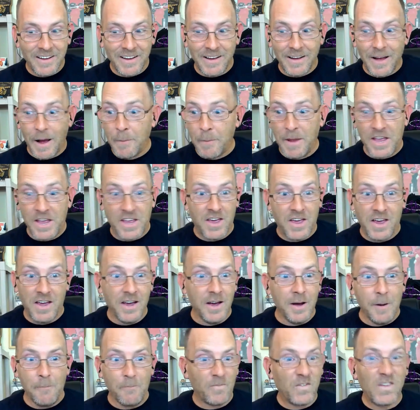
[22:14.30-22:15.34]
I mean,
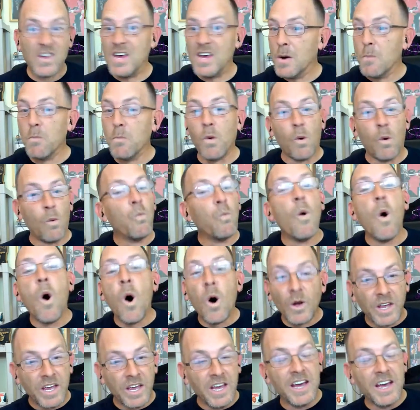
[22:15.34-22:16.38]
Kim will
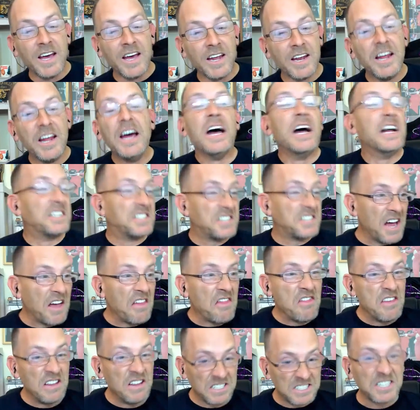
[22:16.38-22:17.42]
walk in and say,
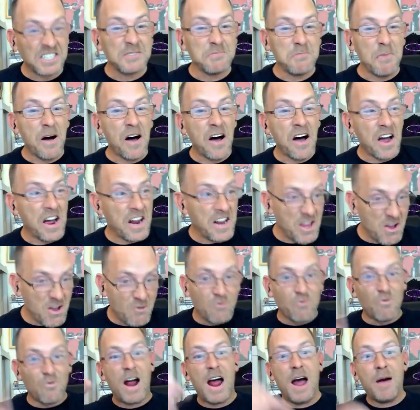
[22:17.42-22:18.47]
this is mine,
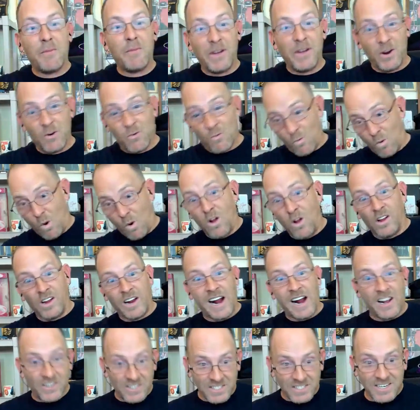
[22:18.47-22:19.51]
grab it and roll it
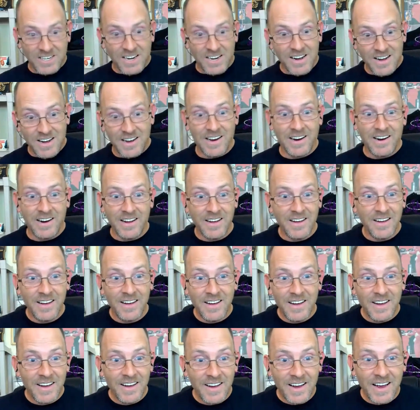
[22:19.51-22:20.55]
outside
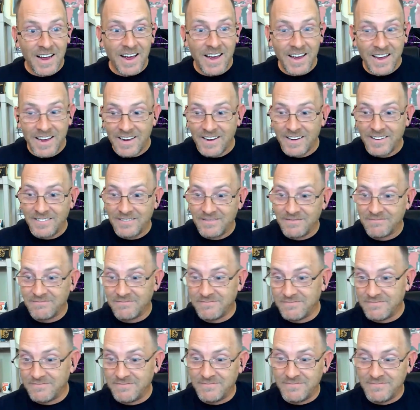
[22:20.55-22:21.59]
and
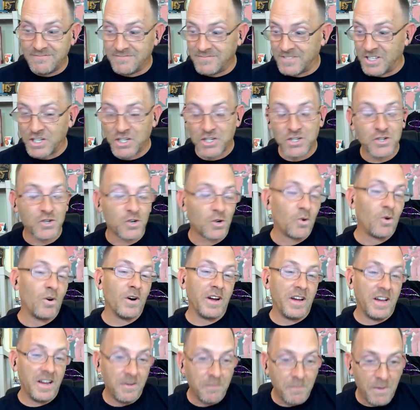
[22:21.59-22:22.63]
destroy
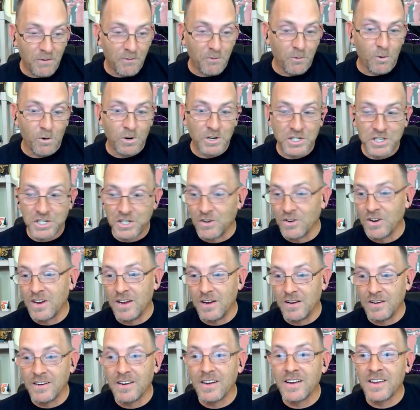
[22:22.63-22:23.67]
it before she'll get.
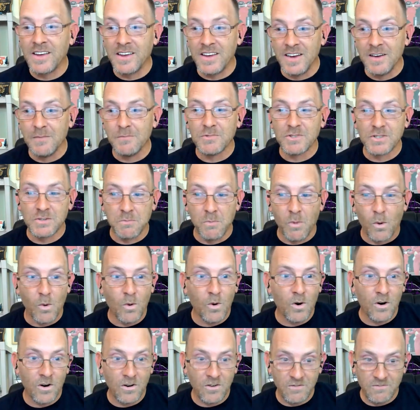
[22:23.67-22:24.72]
Kim's
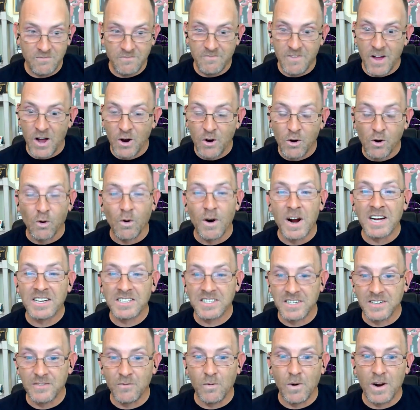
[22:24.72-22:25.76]
more
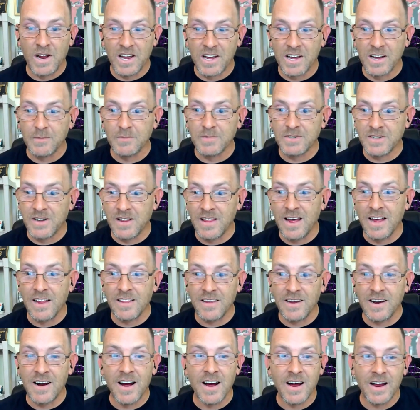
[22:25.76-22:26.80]
aggressive when it comes to that
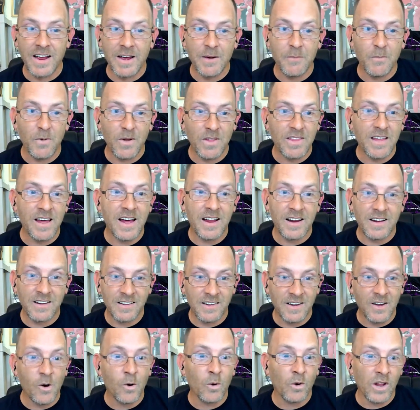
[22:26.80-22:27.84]
than I am with that
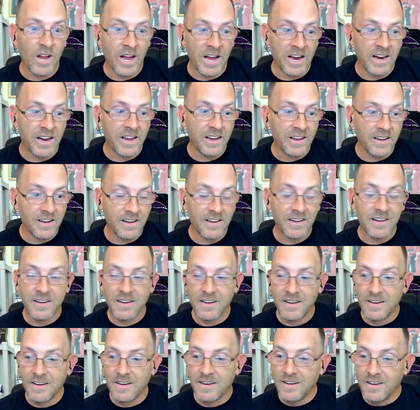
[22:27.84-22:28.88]
old lady
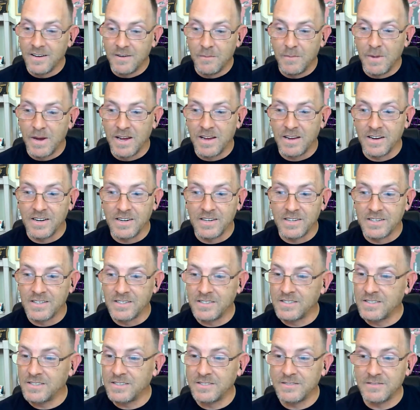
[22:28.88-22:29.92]

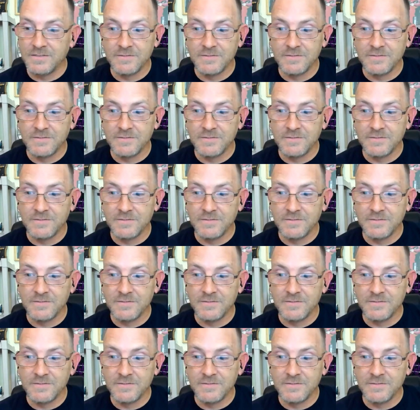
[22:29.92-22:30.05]
because,